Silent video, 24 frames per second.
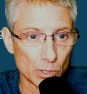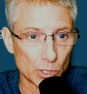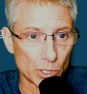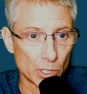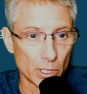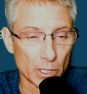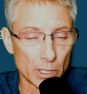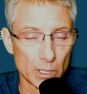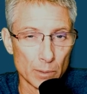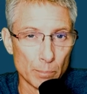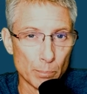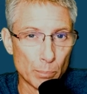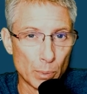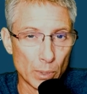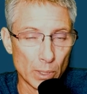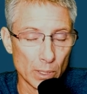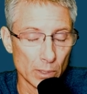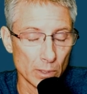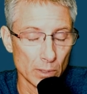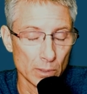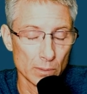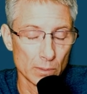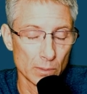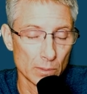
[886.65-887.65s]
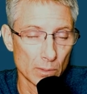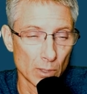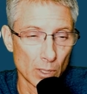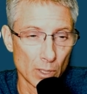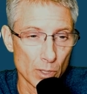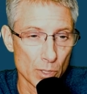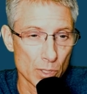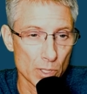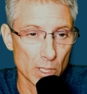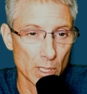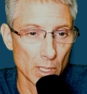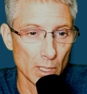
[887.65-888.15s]
She can put her
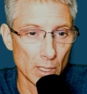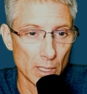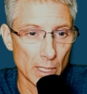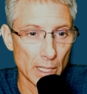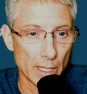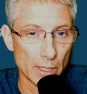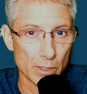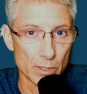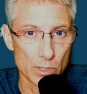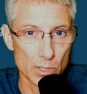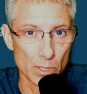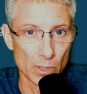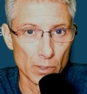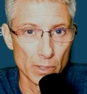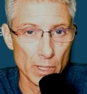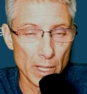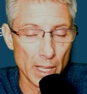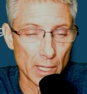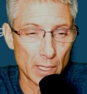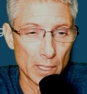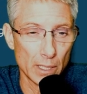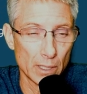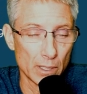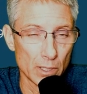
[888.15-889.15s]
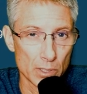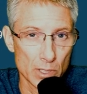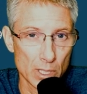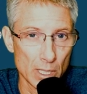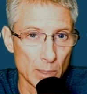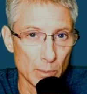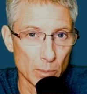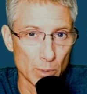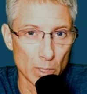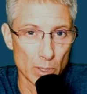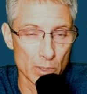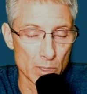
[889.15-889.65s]
skill on Sir Nick and the
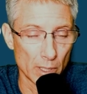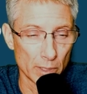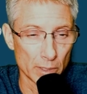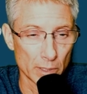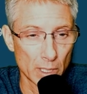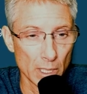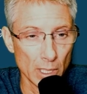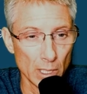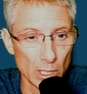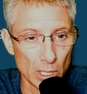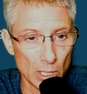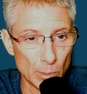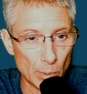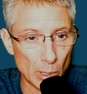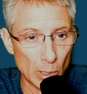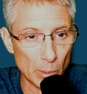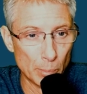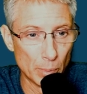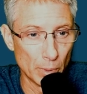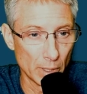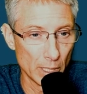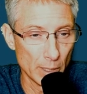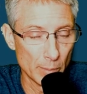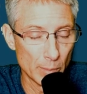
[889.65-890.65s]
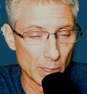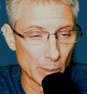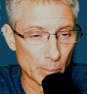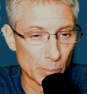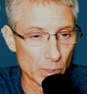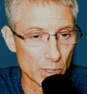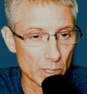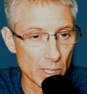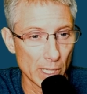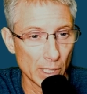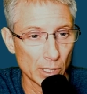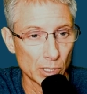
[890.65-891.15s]
team goes unkillable, put him in a
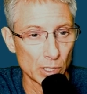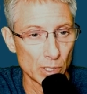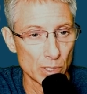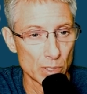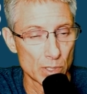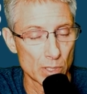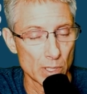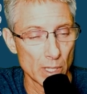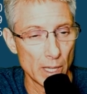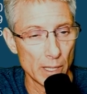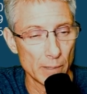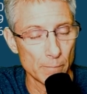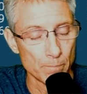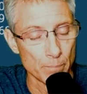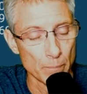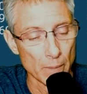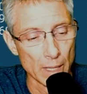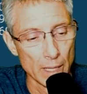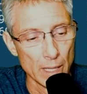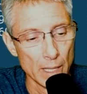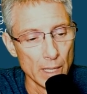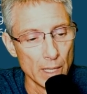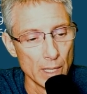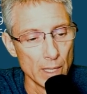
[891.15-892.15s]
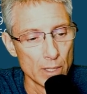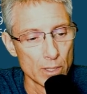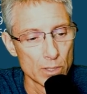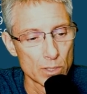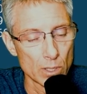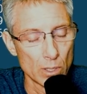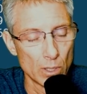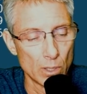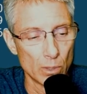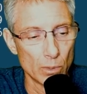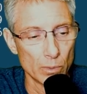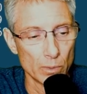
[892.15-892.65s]
protection set.
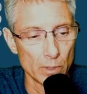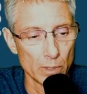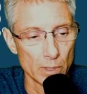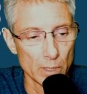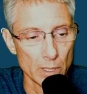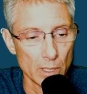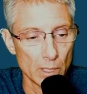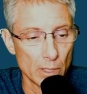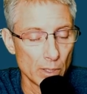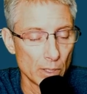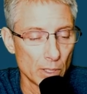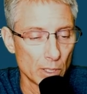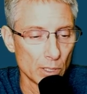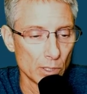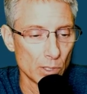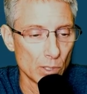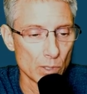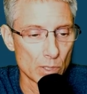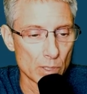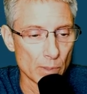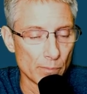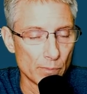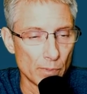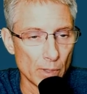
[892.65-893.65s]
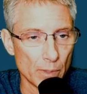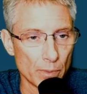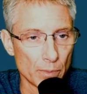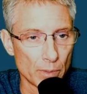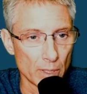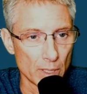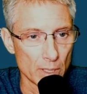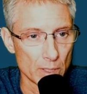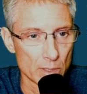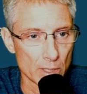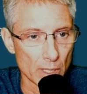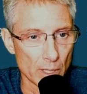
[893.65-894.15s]
So, you know, you can do some fun
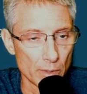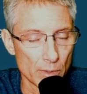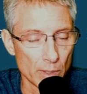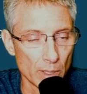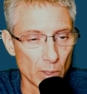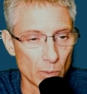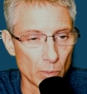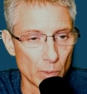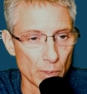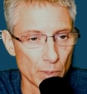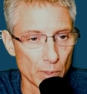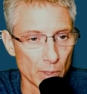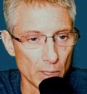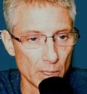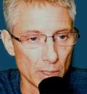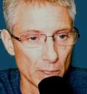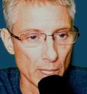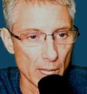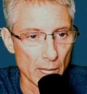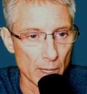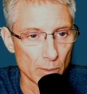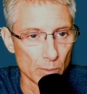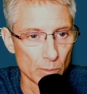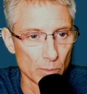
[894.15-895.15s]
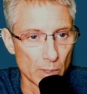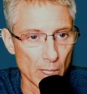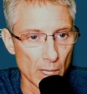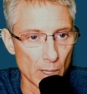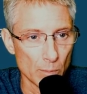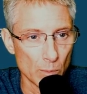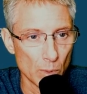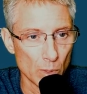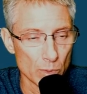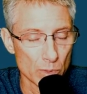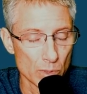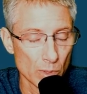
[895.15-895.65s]
things, I think, with it in that
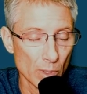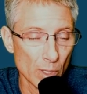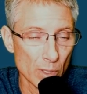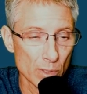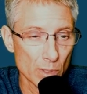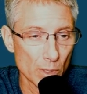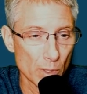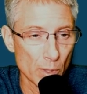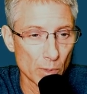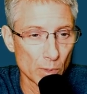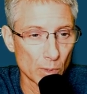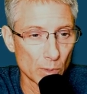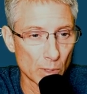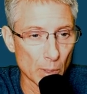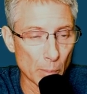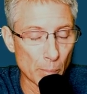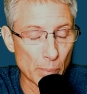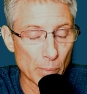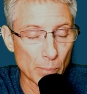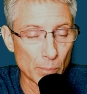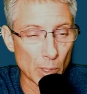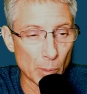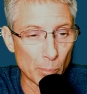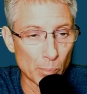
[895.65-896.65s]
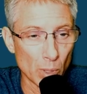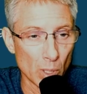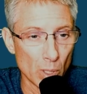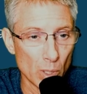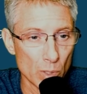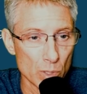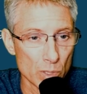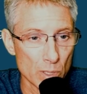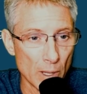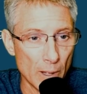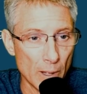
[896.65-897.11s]
mode. So those are the pros.